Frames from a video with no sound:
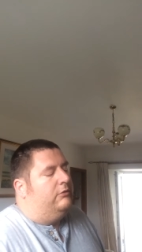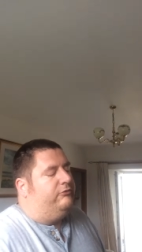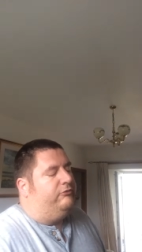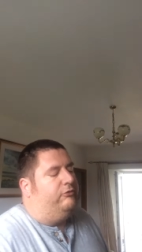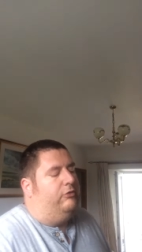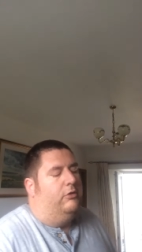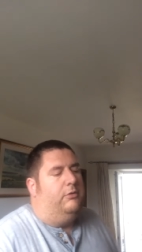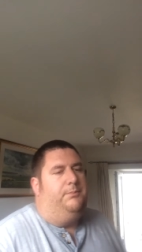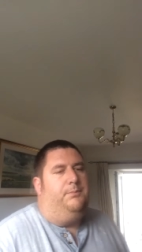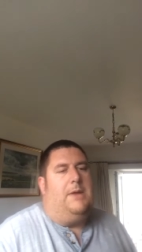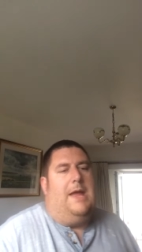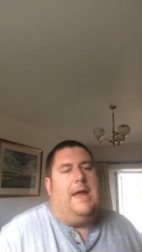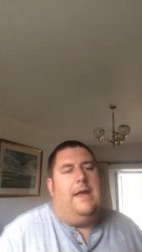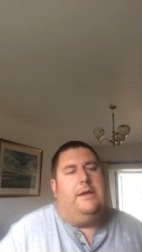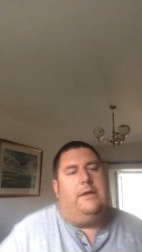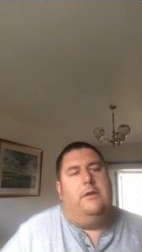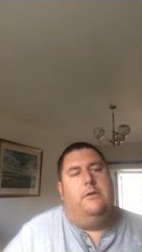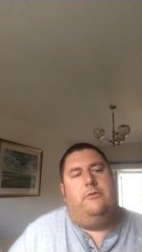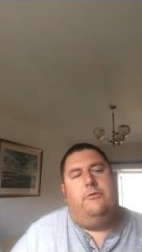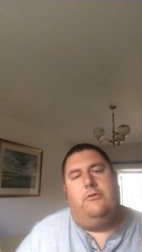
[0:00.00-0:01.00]
Shoot
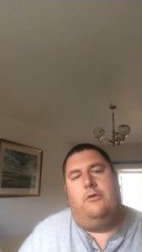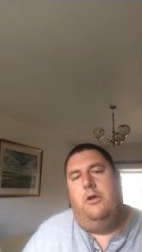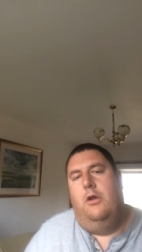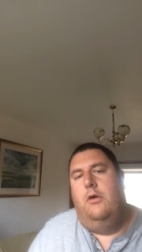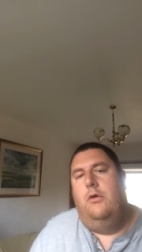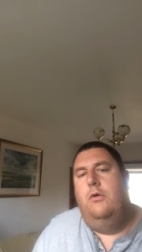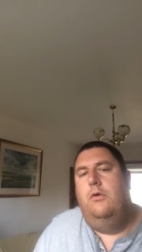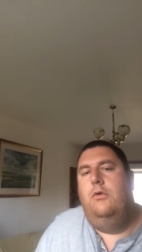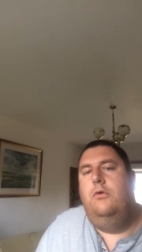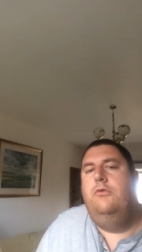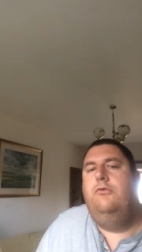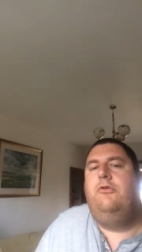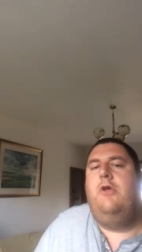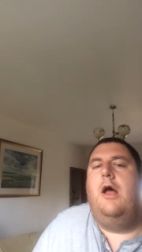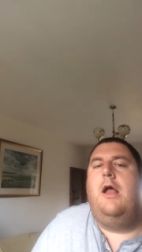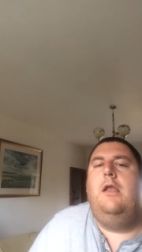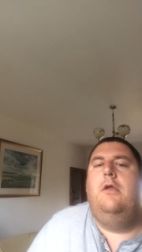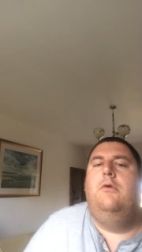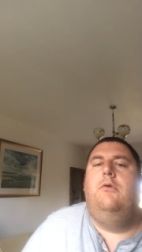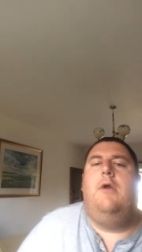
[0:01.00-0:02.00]
back his clothes
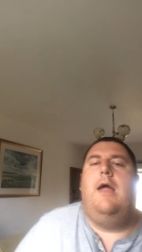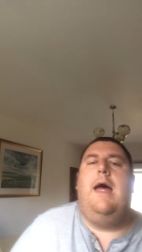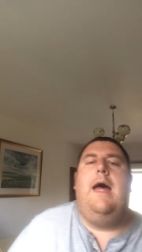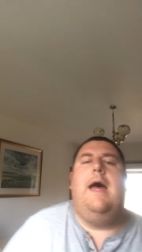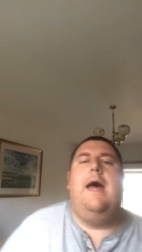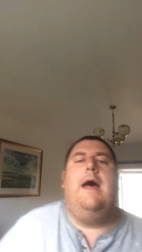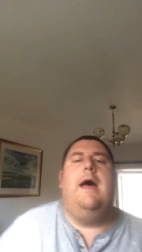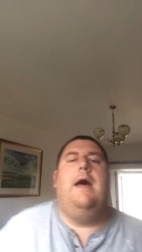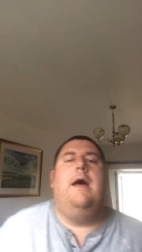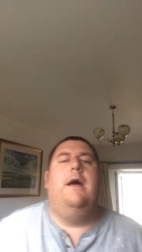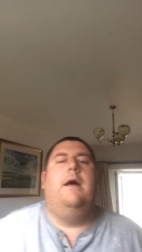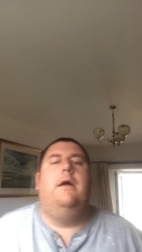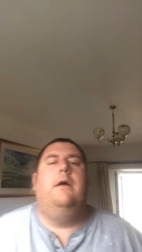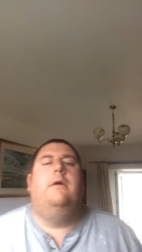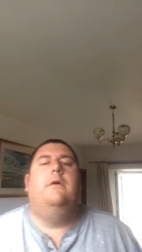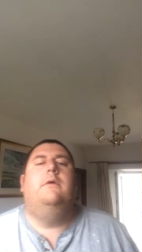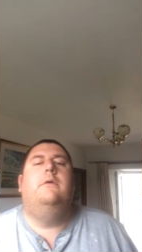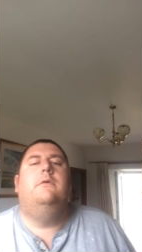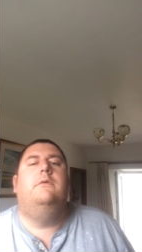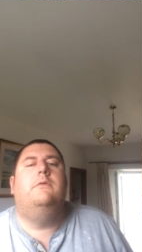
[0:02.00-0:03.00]
all
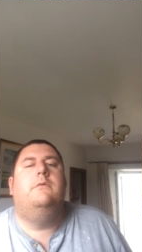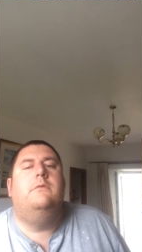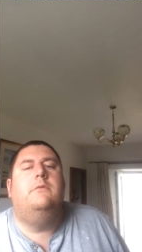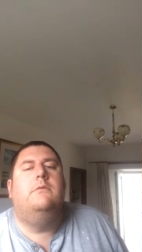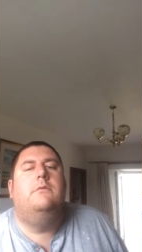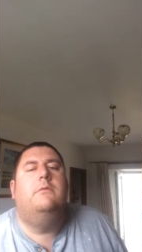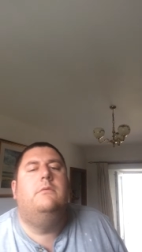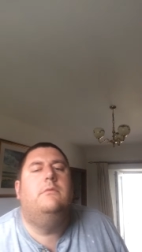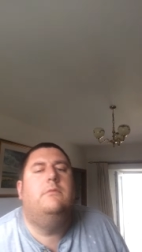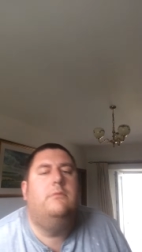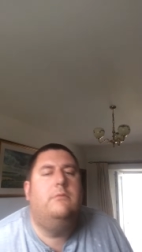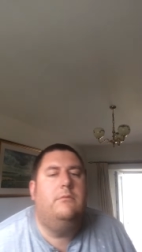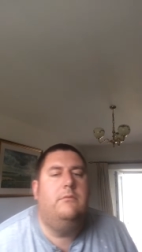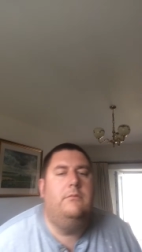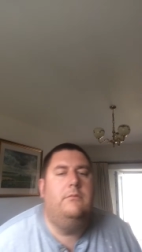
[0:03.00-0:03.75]
around.